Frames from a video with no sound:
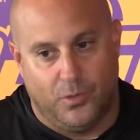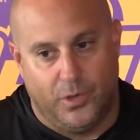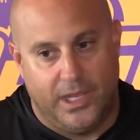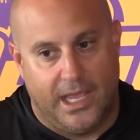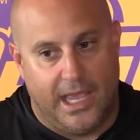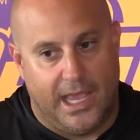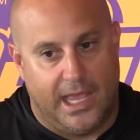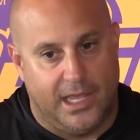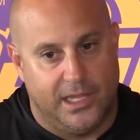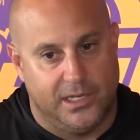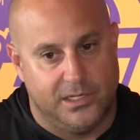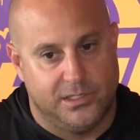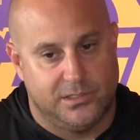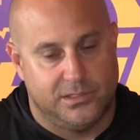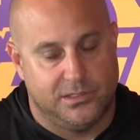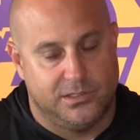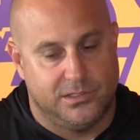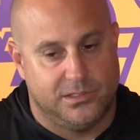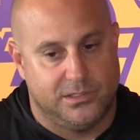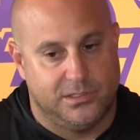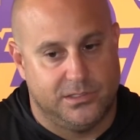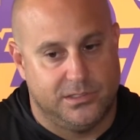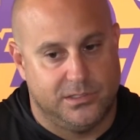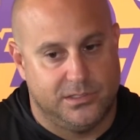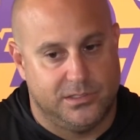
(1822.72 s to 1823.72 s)
We had
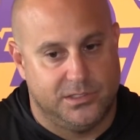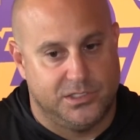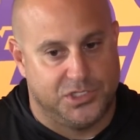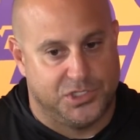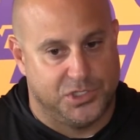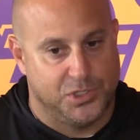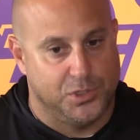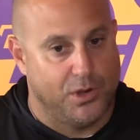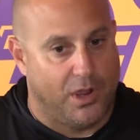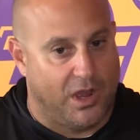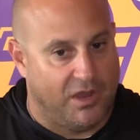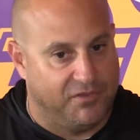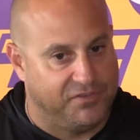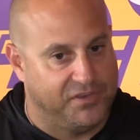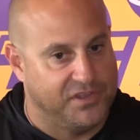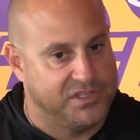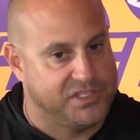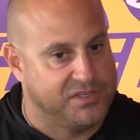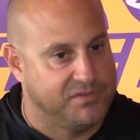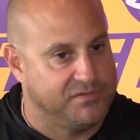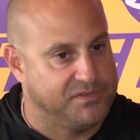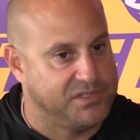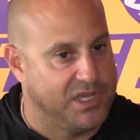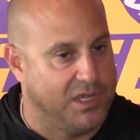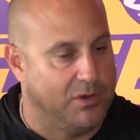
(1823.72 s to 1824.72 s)
2
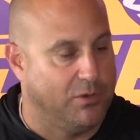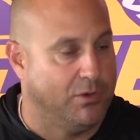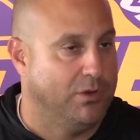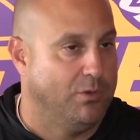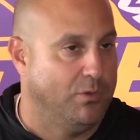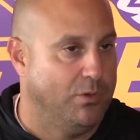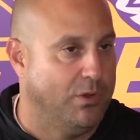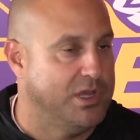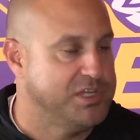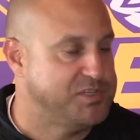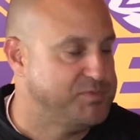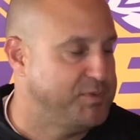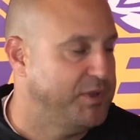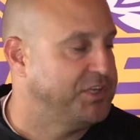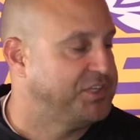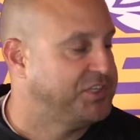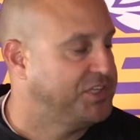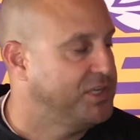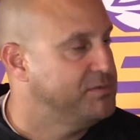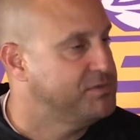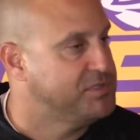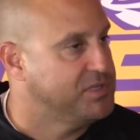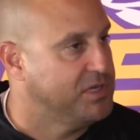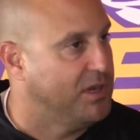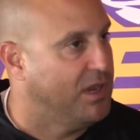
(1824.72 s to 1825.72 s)
offensive or special
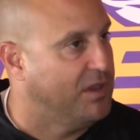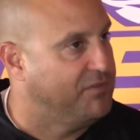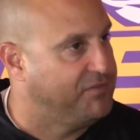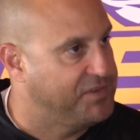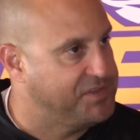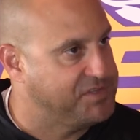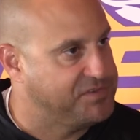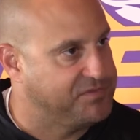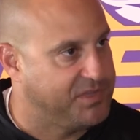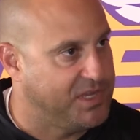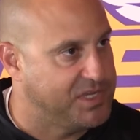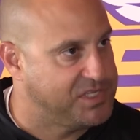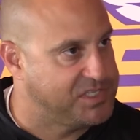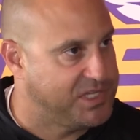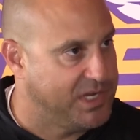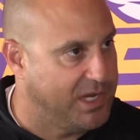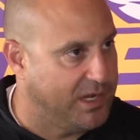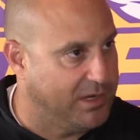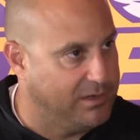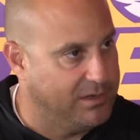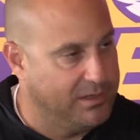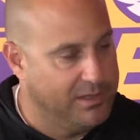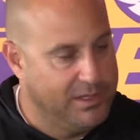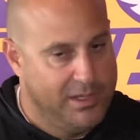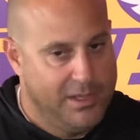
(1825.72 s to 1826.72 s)
teams and an offensive
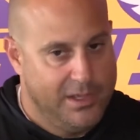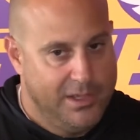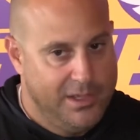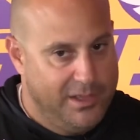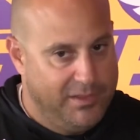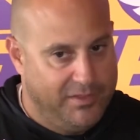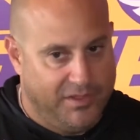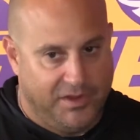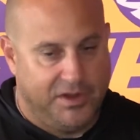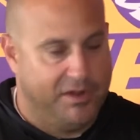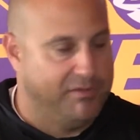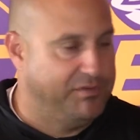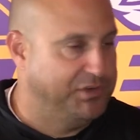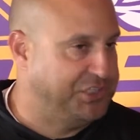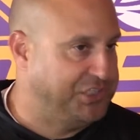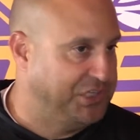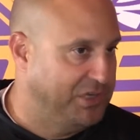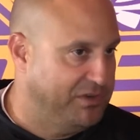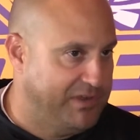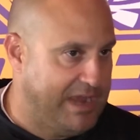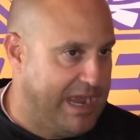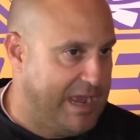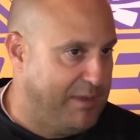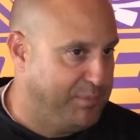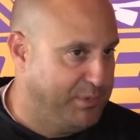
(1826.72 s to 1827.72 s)
touchdown that never
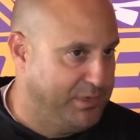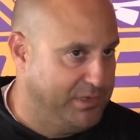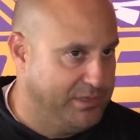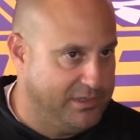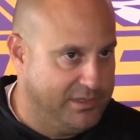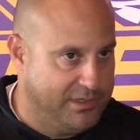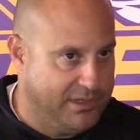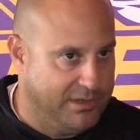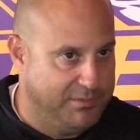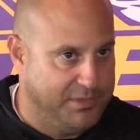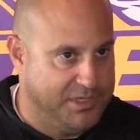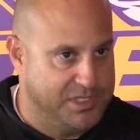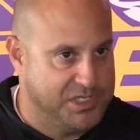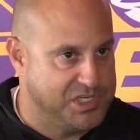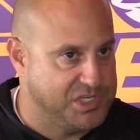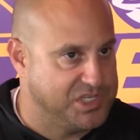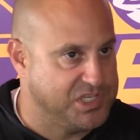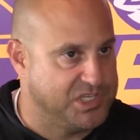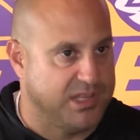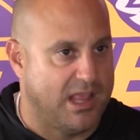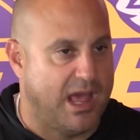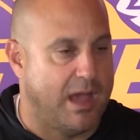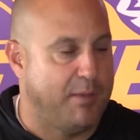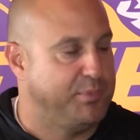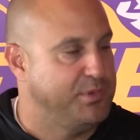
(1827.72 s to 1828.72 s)
should have happened.
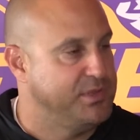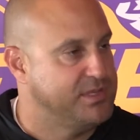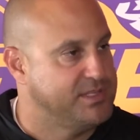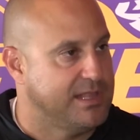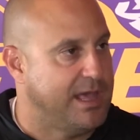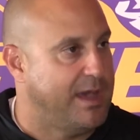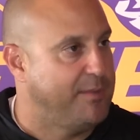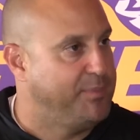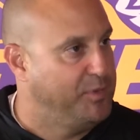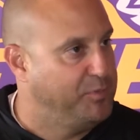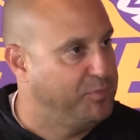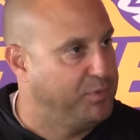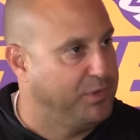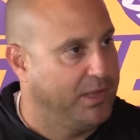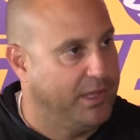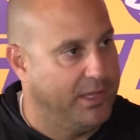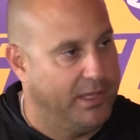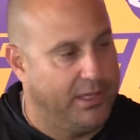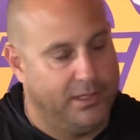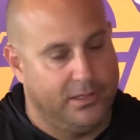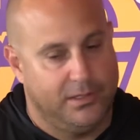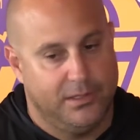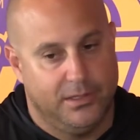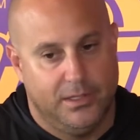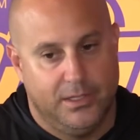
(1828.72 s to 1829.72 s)
Just sloppy
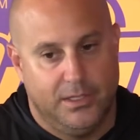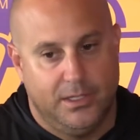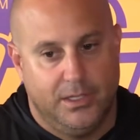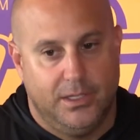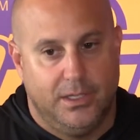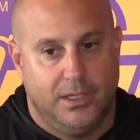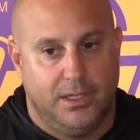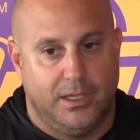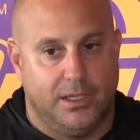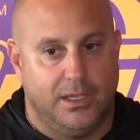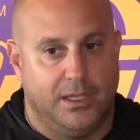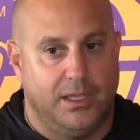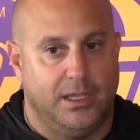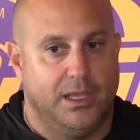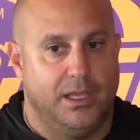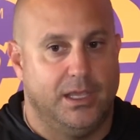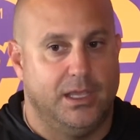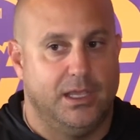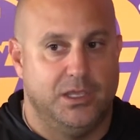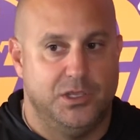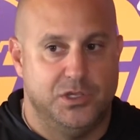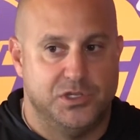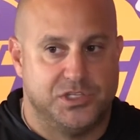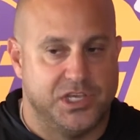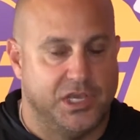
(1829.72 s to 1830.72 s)
play.
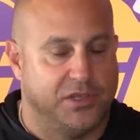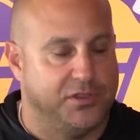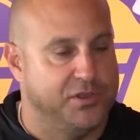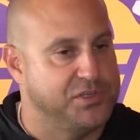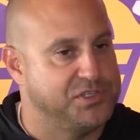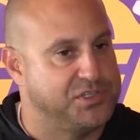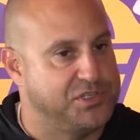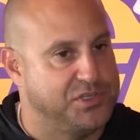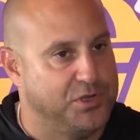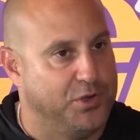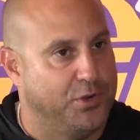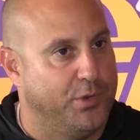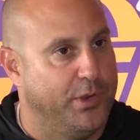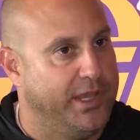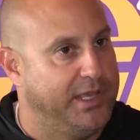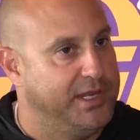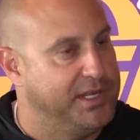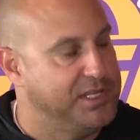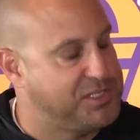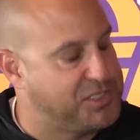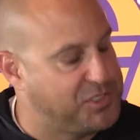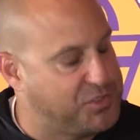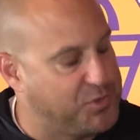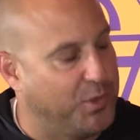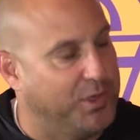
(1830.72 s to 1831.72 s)
You take those 2 away,
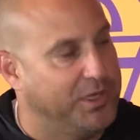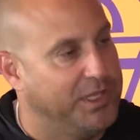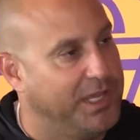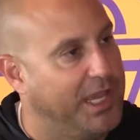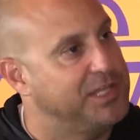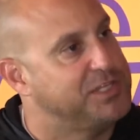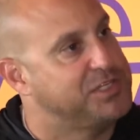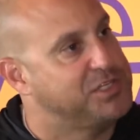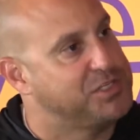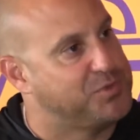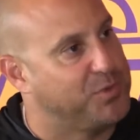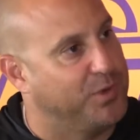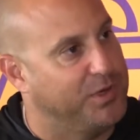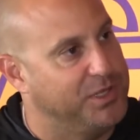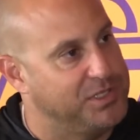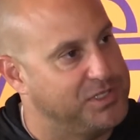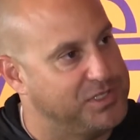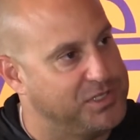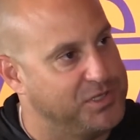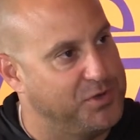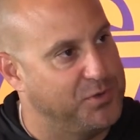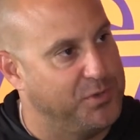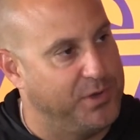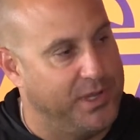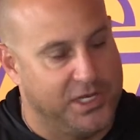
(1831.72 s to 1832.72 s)
and it's
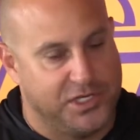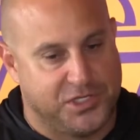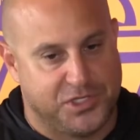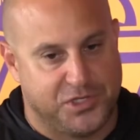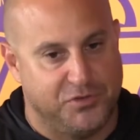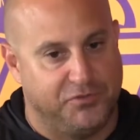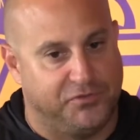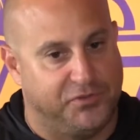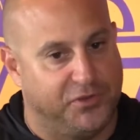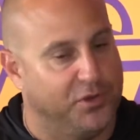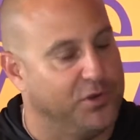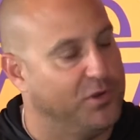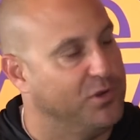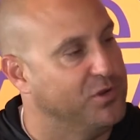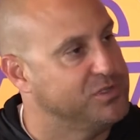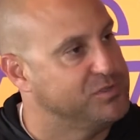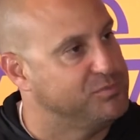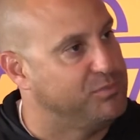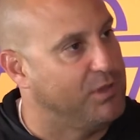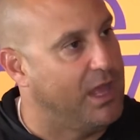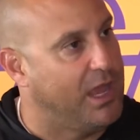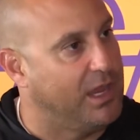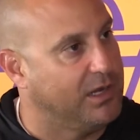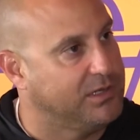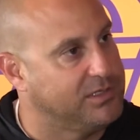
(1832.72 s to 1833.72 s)
28-22. We had 2 field goals
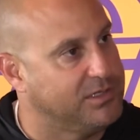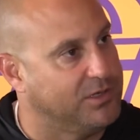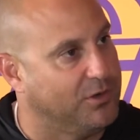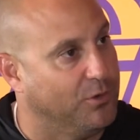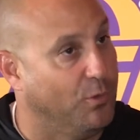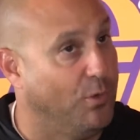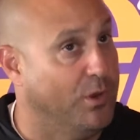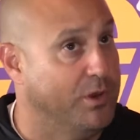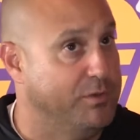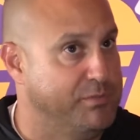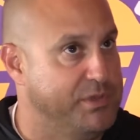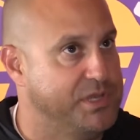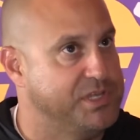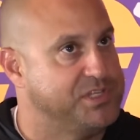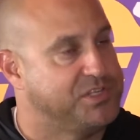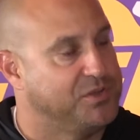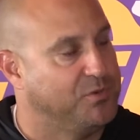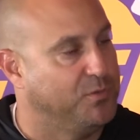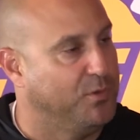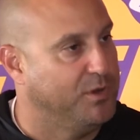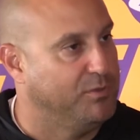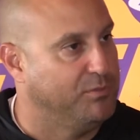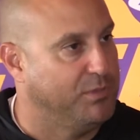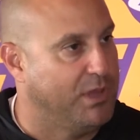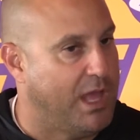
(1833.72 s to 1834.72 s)
blocked, or 1 missed
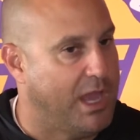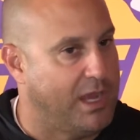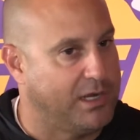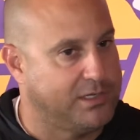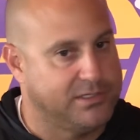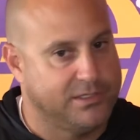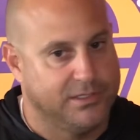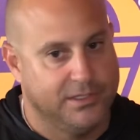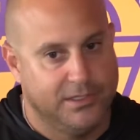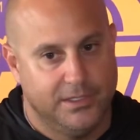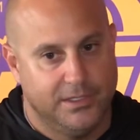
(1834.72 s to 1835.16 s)
and 1 blocked.